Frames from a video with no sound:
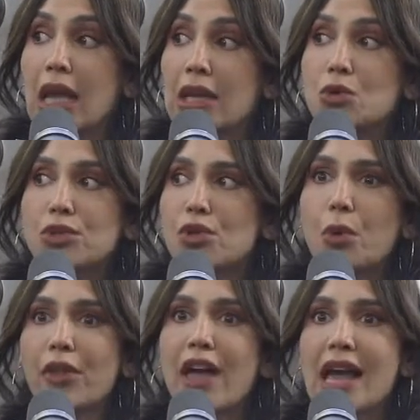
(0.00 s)
And also,
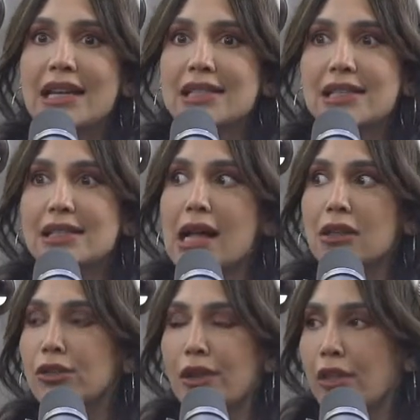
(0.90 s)
what the hell is this
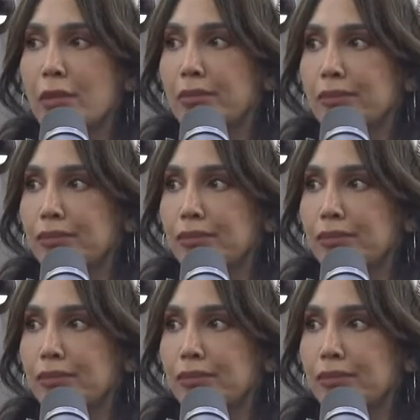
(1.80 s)
algorithm?